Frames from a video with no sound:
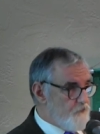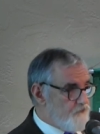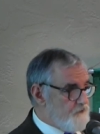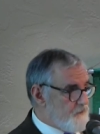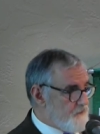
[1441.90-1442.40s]
will
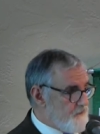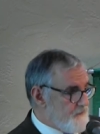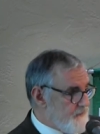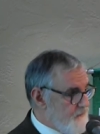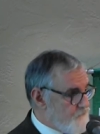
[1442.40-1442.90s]
seem a little
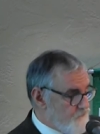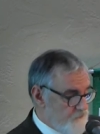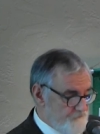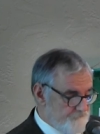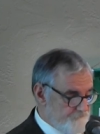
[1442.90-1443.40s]

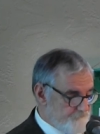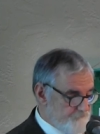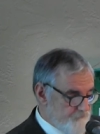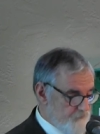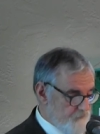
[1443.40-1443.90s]
less
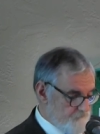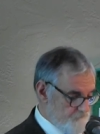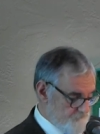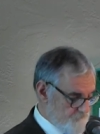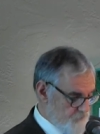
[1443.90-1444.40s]

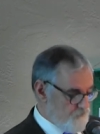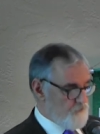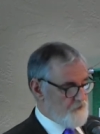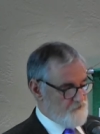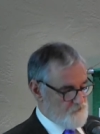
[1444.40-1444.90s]

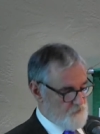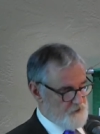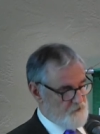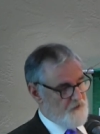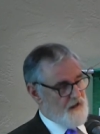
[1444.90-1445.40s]
serious when
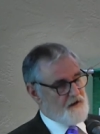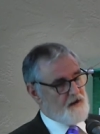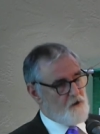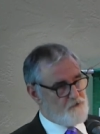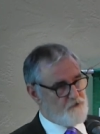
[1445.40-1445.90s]
you do that.
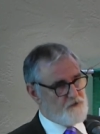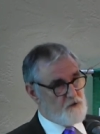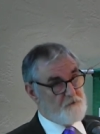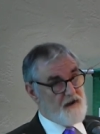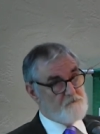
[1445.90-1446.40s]
And also
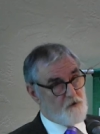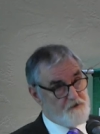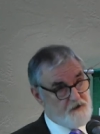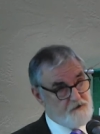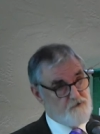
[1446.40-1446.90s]
you'll pay more
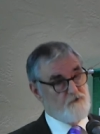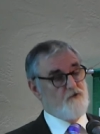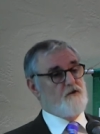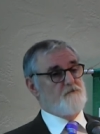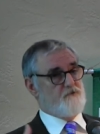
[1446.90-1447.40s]
attention
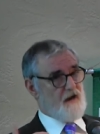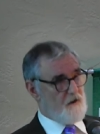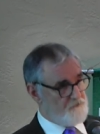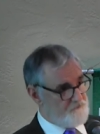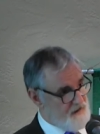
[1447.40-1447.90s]
to them, to
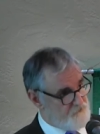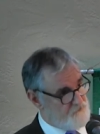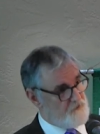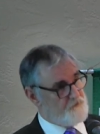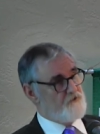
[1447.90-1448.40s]
how fast
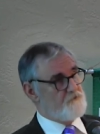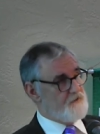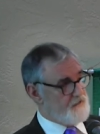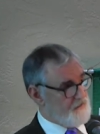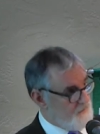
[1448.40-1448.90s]
are they
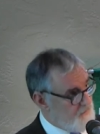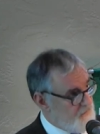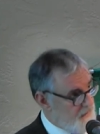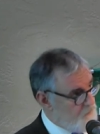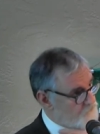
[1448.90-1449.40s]
speaking,
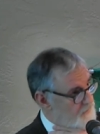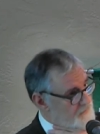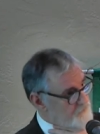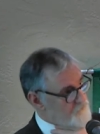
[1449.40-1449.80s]
how tight